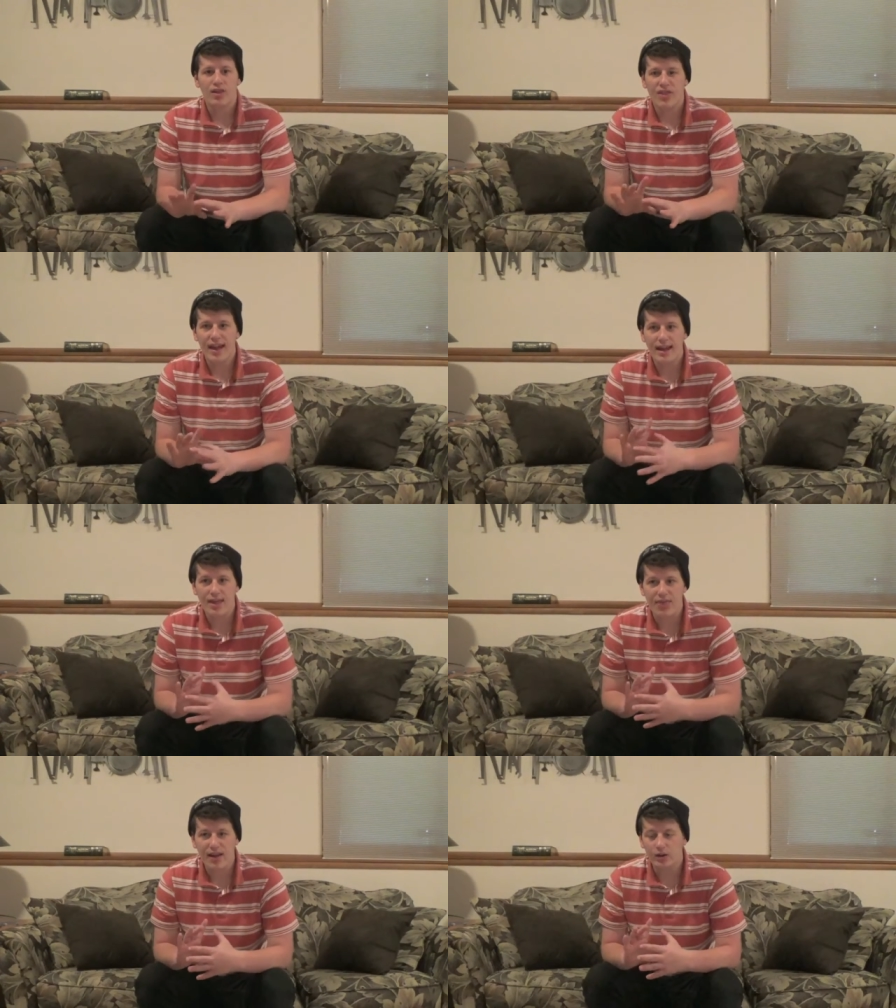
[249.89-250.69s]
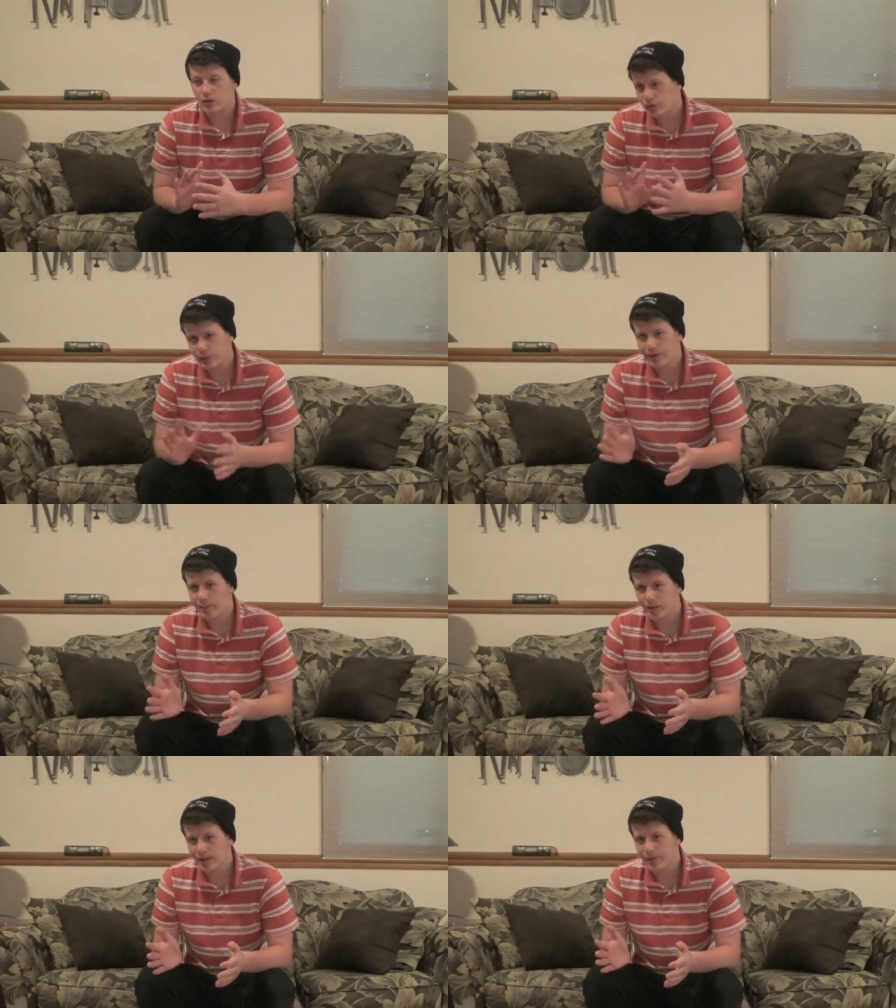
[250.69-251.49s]
They're truly
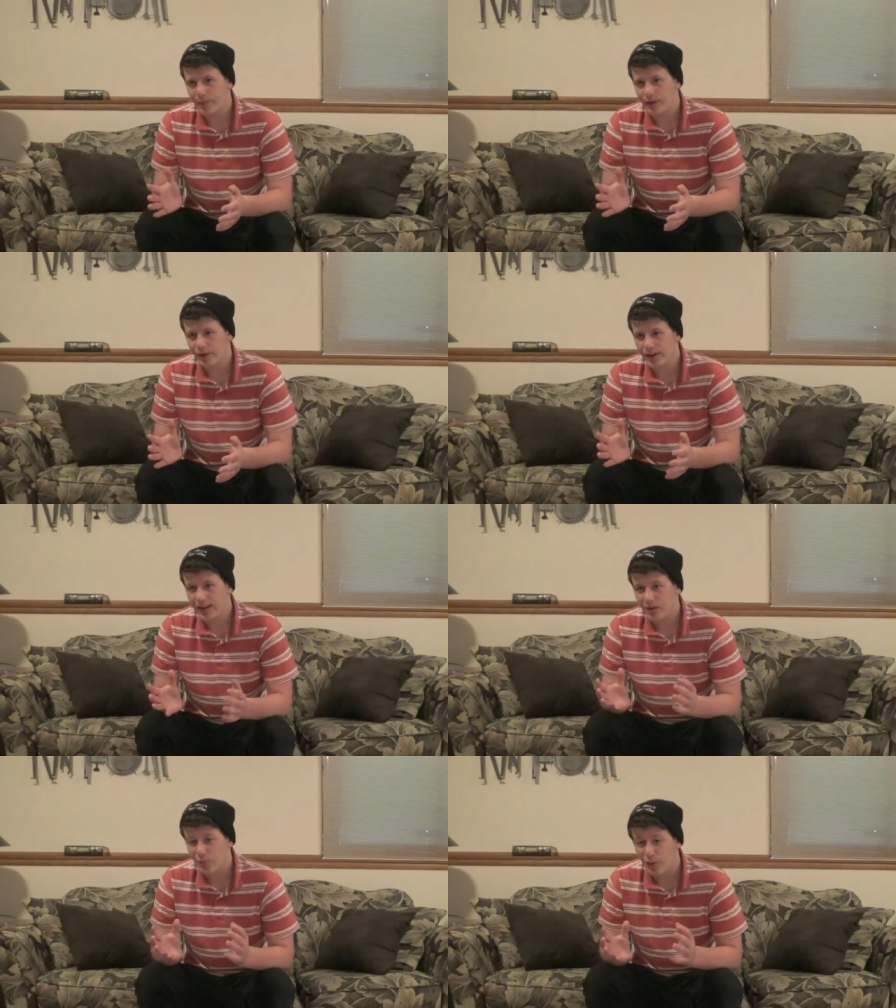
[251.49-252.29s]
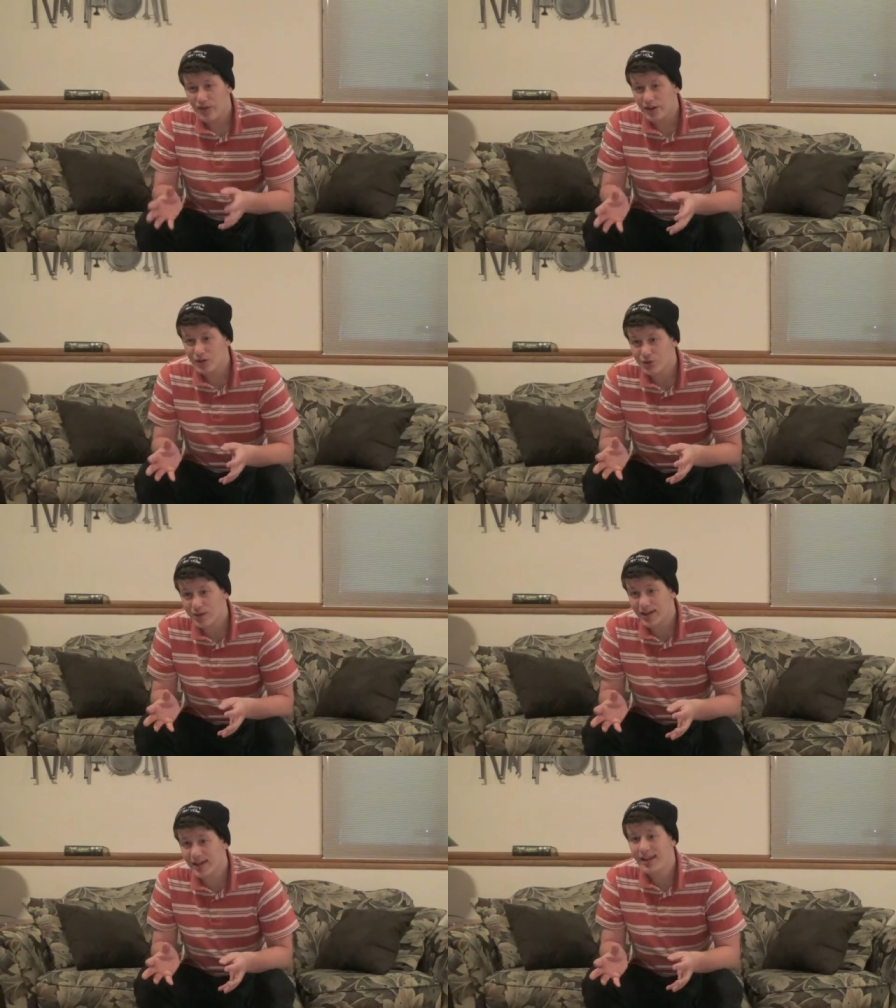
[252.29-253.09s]
believable in what they're
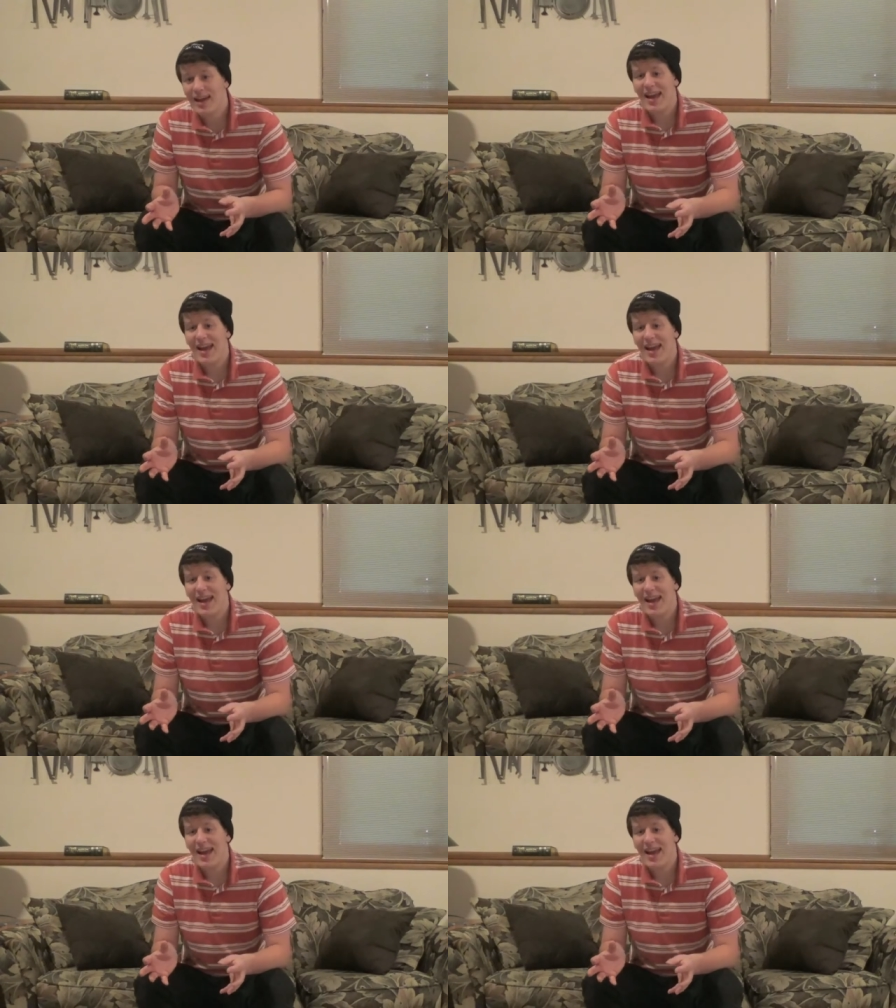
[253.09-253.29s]
doing.